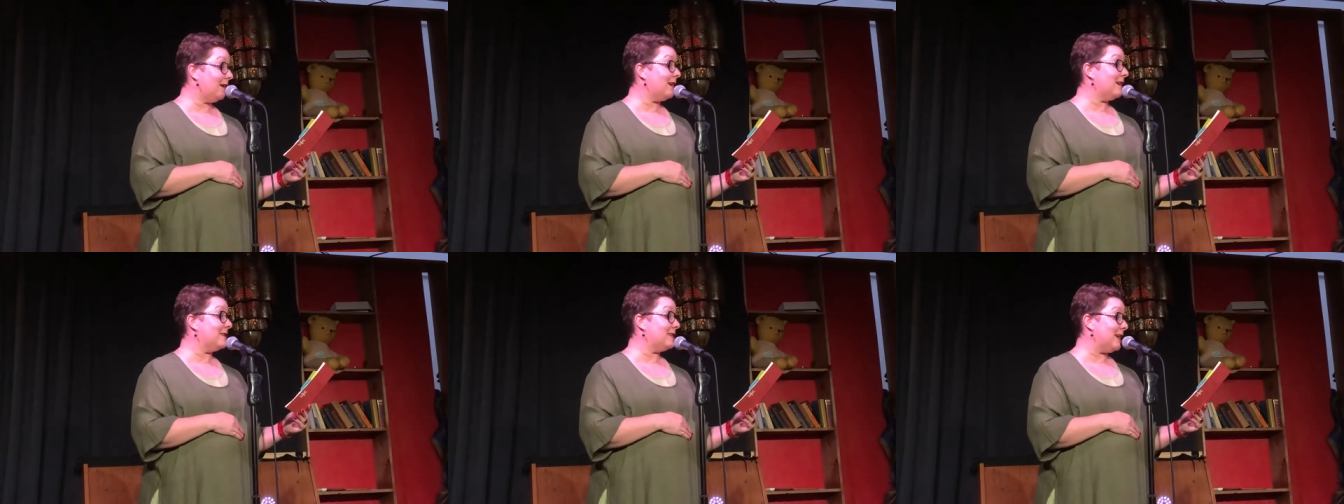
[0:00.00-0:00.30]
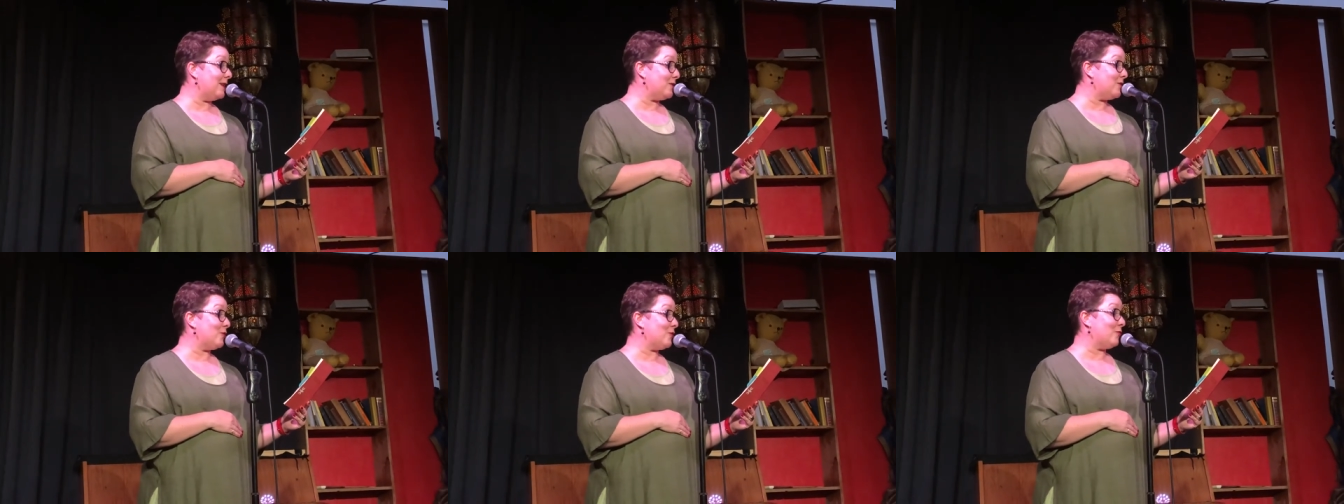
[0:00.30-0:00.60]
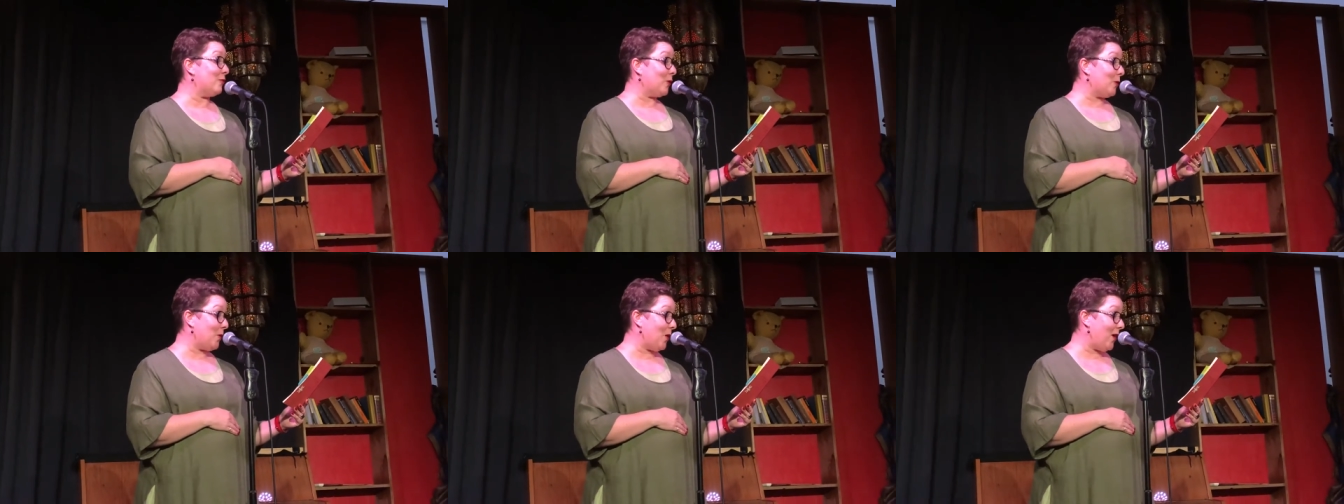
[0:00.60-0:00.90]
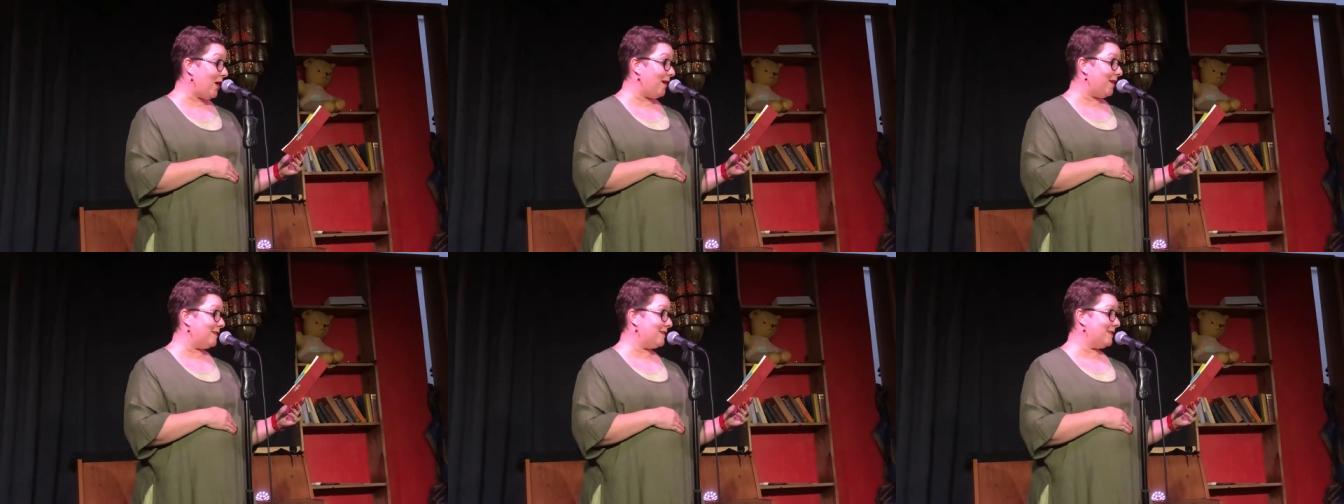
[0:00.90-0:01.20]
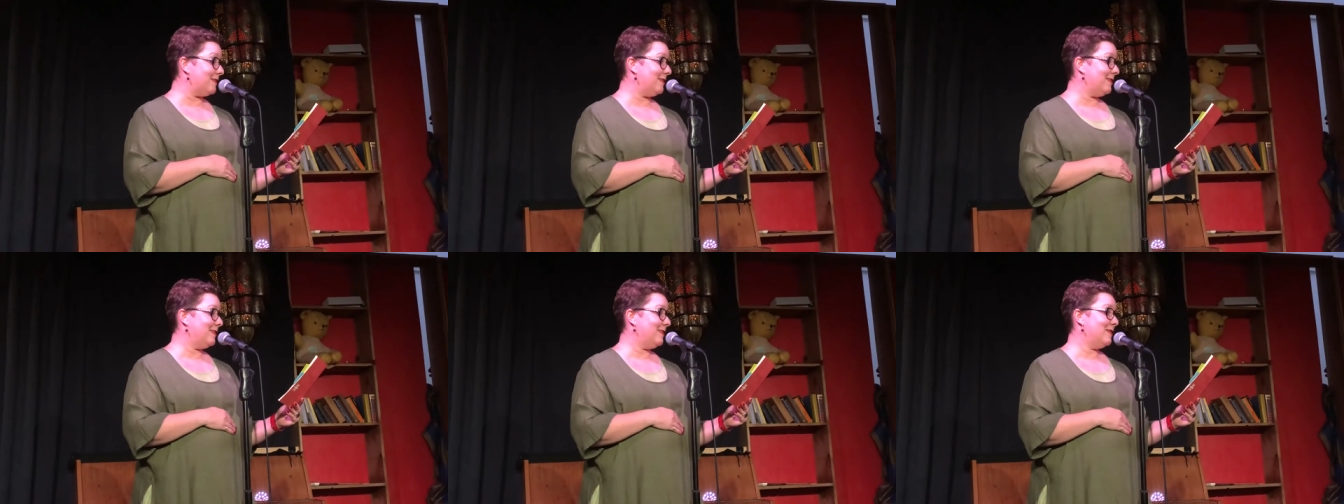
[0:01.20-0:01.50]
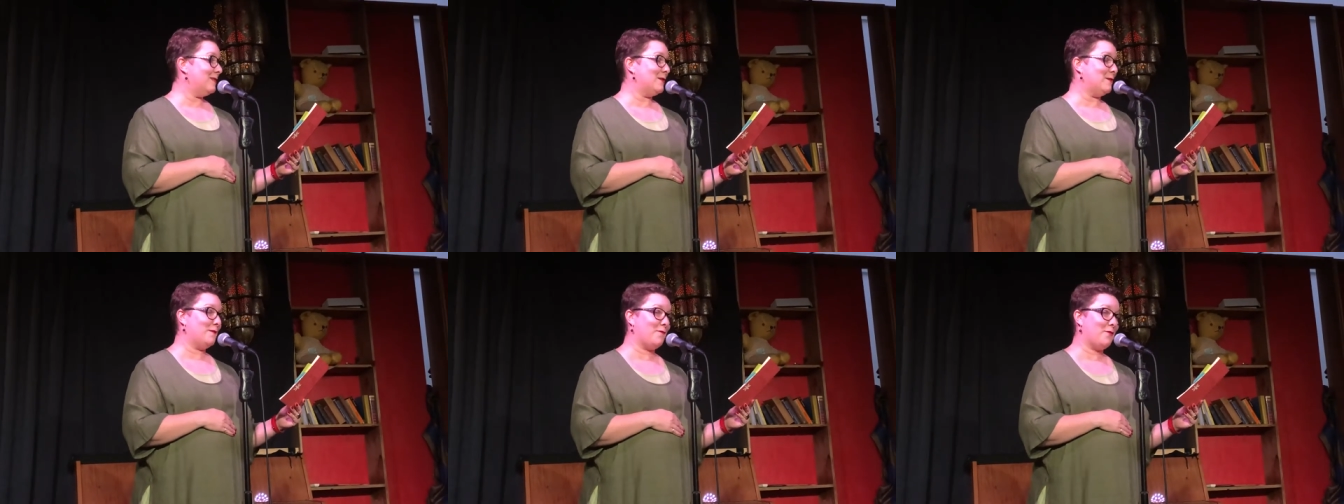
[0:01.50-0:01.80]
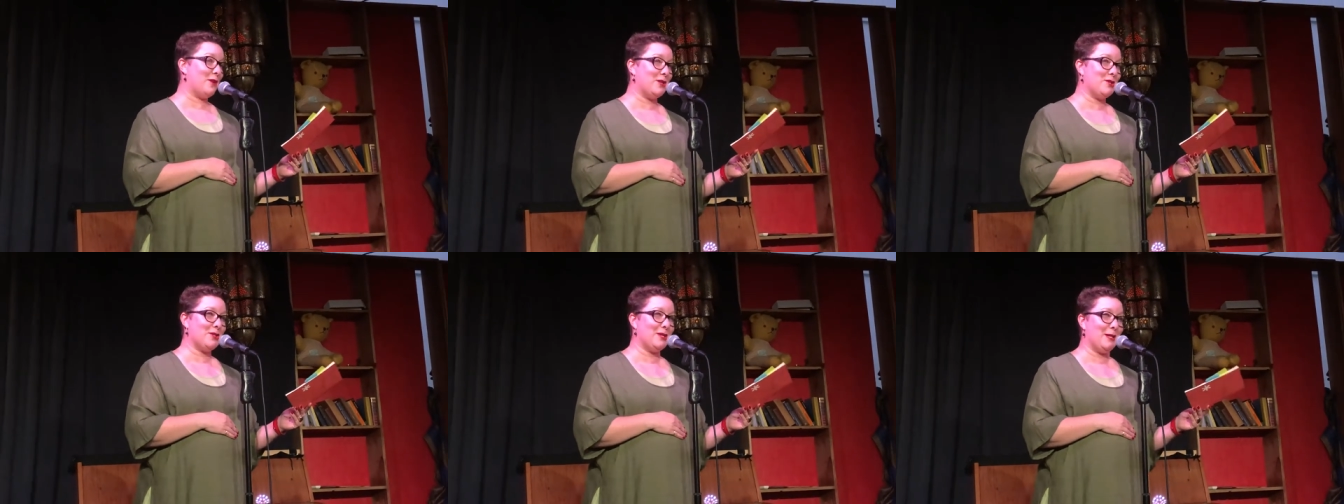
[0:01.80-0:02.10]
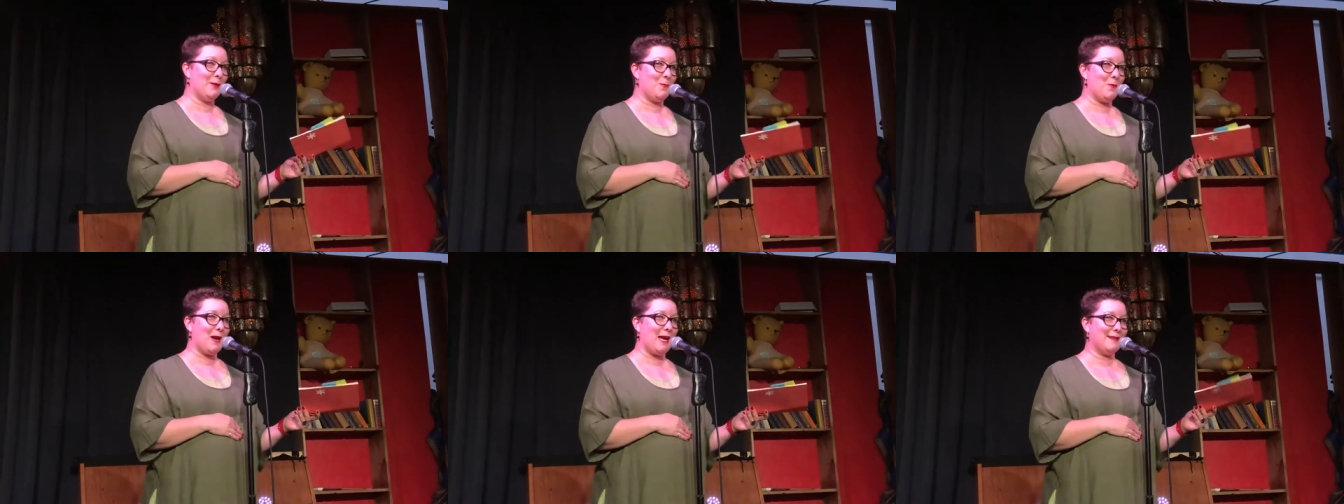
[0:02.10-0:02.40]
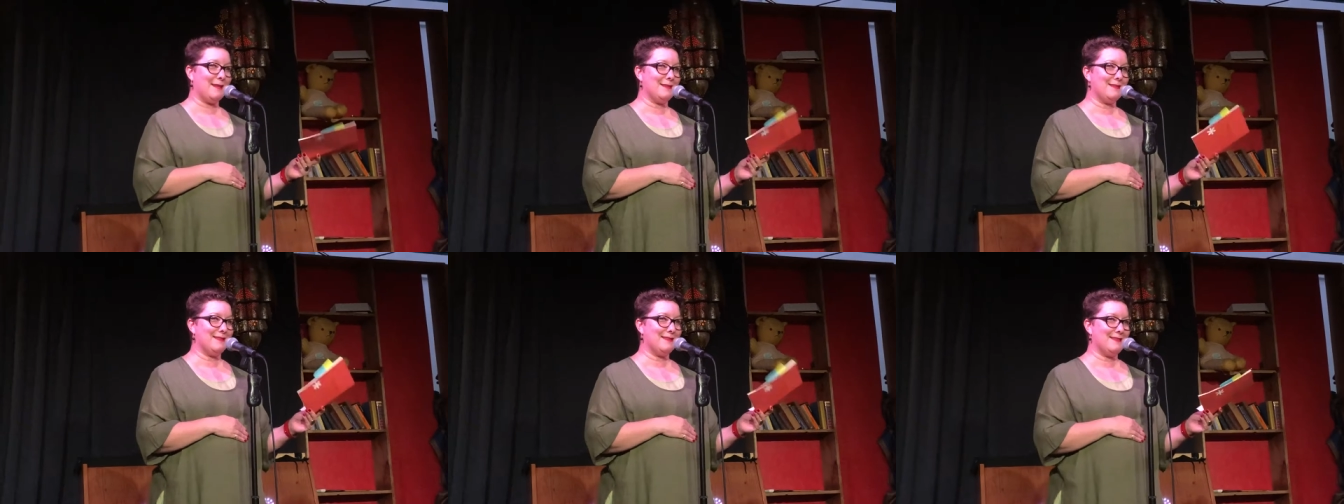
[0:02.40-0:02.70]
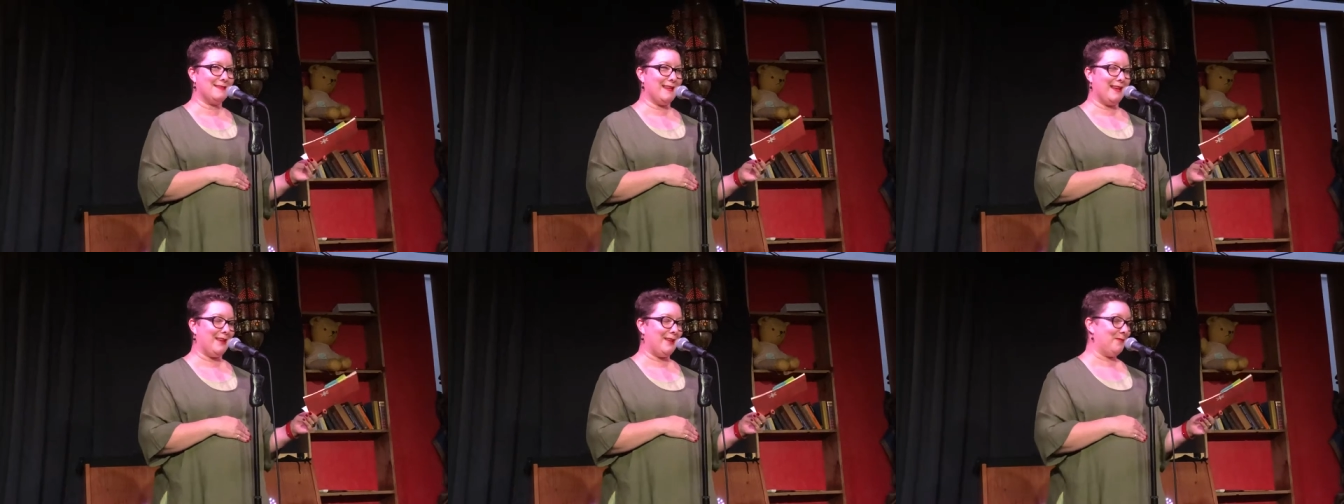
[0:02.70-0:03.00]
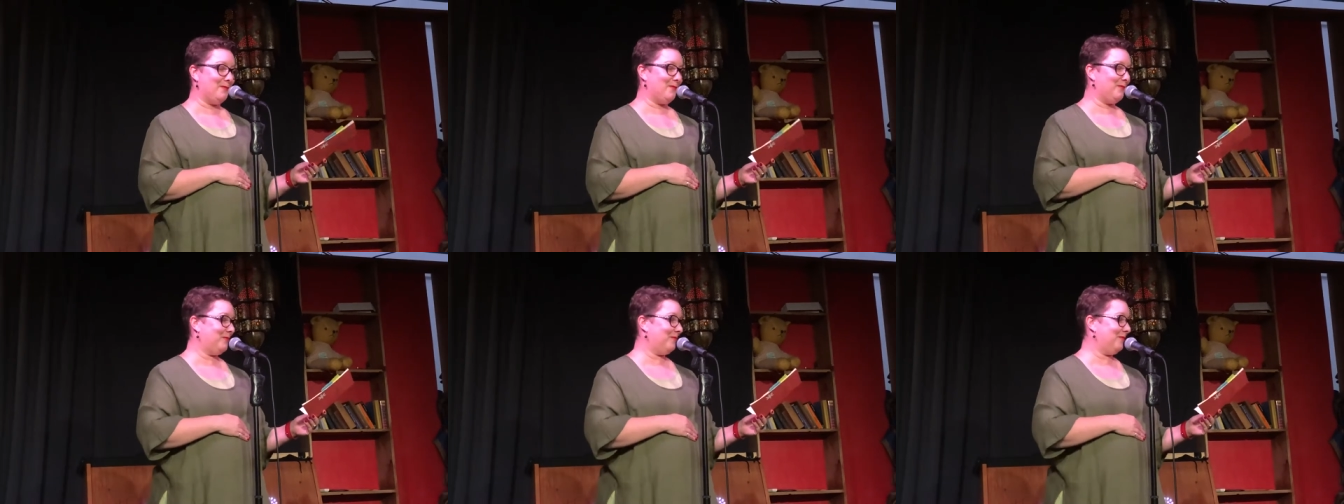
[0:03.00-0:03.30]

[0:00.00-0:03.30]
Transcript: attention required to freshly waxed skin.